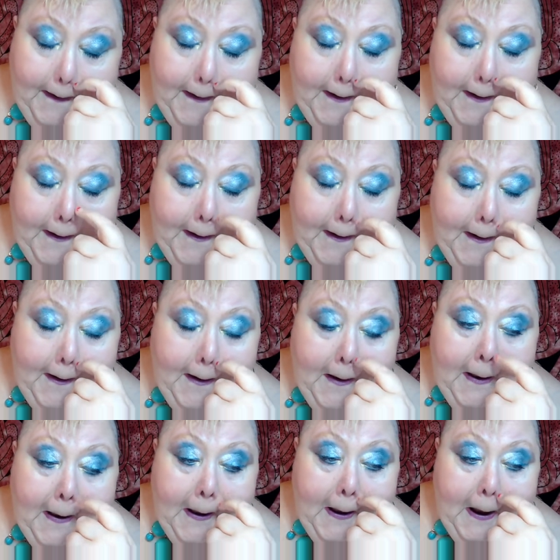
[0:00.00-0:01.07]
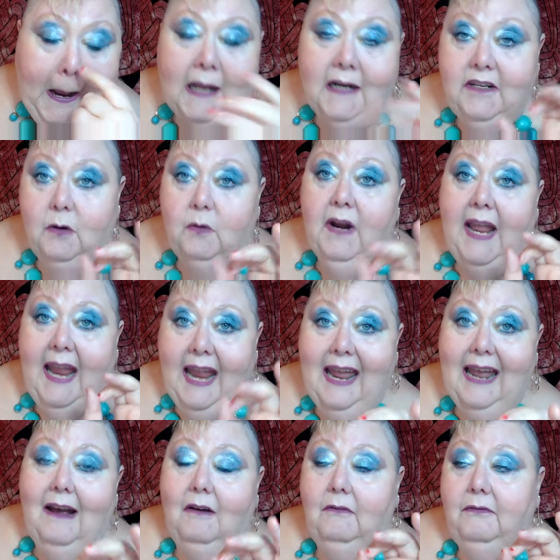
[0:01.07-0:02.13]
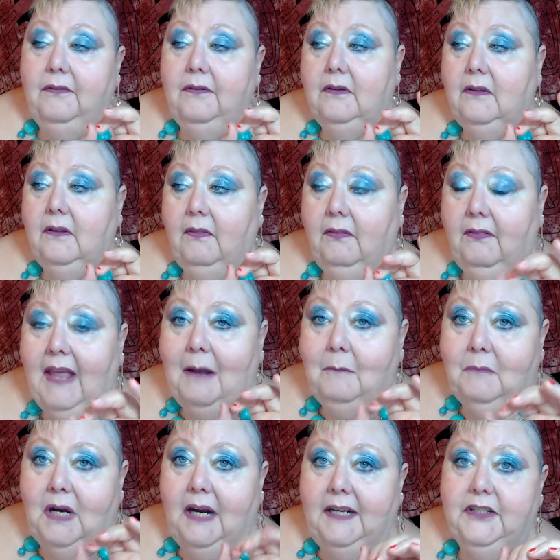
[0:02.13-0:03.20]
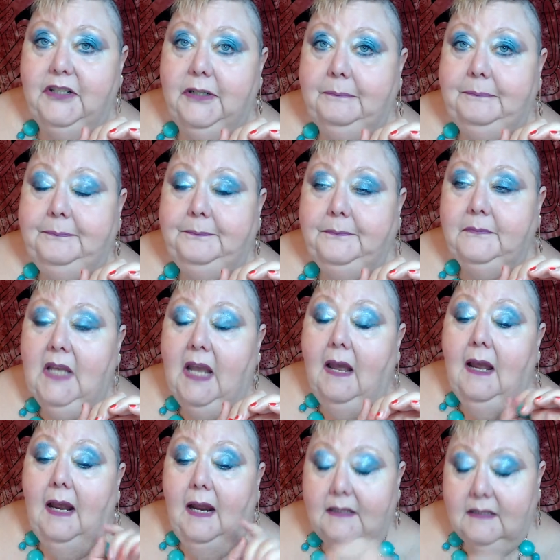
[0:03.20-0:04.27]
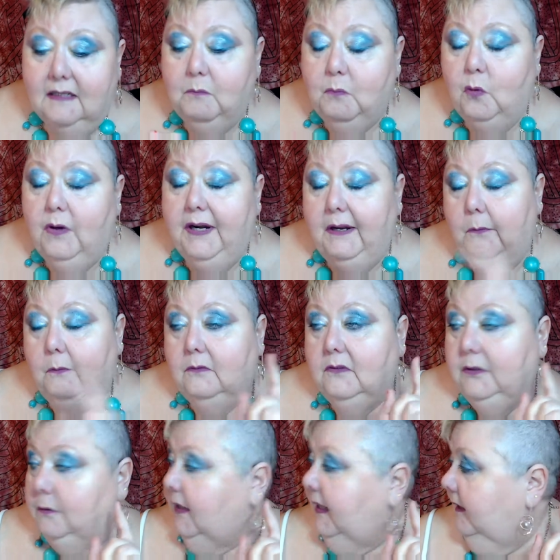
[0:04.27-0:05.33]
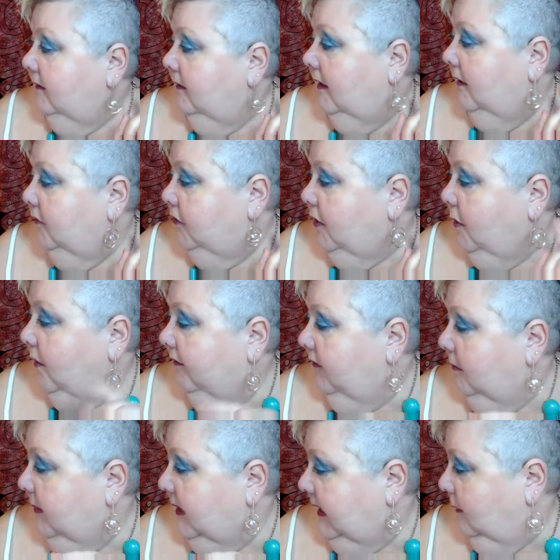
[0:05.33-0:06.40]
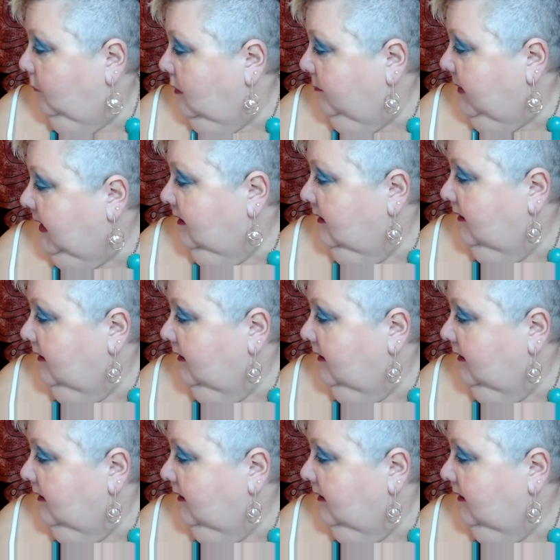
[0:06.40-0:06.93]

I don't have that much. At some point I will show everybody what my collection looks like.